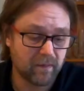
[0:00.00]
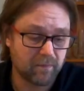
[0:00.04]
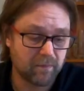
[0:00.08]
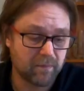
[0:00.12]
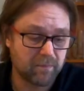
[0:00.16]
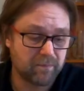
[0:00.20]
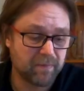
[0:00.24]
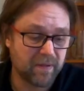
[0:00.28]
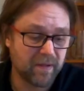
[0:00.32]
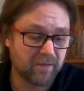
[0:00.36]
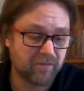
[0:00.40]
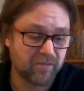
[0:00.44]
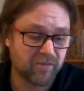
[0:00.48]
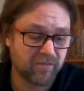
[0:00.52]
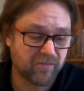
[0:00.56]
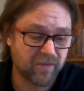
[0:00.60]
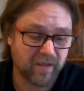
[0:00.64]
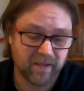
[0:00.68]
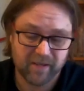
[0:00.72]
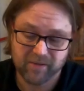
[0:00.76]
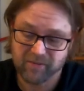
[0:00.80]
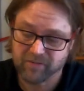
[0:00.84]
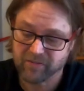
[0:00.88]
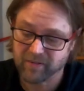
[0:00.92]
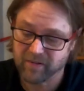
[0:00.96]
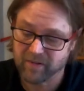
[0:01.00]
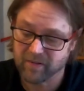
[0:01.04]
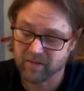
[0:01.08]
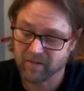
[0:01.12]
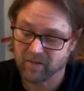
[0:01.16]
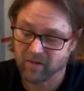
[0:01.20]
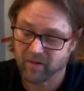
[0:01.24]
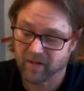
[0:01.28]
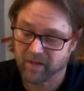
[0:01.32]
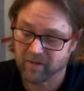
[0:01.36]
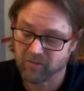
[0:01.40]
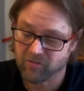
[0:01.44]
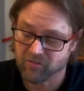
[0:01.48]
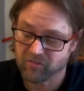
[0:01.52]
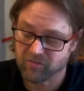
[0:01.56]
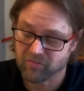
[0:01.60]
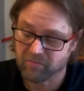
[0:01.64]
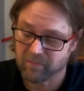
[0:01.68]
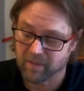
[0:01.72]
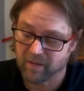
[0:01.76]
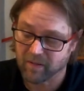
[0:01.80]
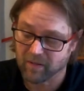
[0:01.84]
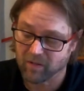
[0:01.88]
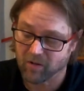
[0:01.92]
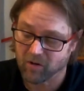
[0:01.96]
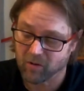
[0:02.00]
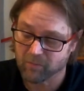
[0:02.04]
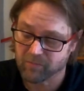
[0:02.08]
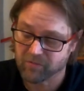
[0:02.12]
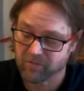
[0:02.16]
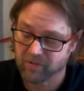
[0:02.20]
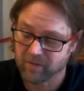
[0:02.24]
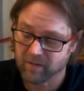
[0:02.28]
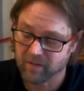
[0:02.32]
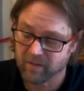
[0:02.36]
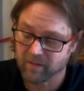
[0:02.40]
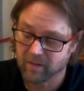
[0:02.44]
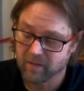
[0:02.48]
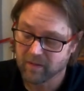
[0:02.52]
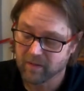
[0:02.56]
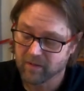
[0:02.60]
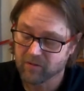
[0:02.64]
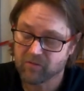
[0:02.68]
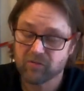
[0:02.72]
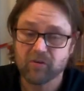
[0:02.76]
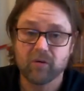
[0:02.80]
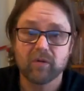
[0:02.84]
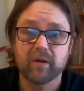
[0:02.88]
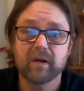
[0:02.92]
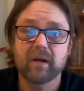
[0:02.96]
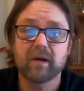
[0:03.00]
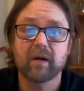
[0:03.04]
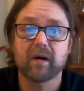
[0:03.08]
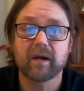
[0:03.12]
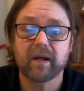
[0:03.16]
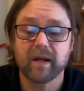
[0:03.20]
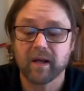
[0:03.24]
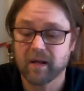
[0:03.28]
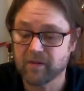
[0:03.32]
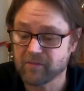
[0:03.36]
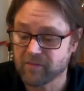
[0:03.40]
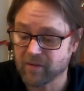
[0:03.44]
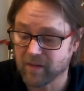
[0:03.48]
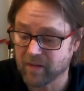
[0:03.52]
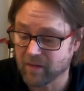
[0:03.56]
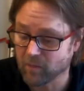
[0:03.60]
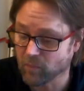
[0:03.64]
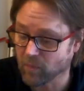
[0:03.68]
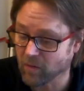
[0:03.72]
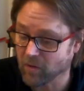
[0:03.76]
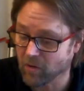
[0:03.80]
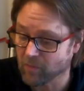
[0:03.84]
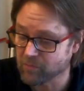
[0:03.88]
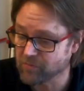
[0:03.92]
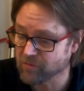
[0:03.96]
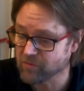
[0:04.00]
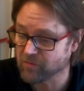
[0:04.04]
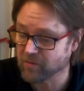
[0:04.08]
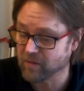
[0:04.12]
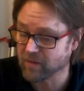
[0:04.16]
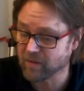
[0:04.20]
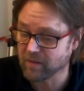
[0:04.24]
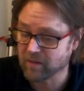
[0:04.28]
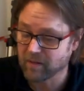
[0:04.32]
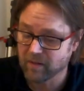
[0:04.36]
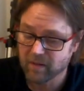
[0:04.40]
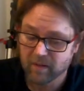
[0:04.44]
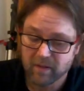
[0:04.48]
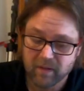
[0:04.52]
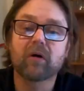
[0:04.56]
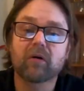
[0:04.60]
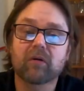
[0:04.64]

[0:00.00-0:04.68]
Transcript: I'm about to taste it. I can smell the hops in it. Sorry, I can't tell you what hops is in it.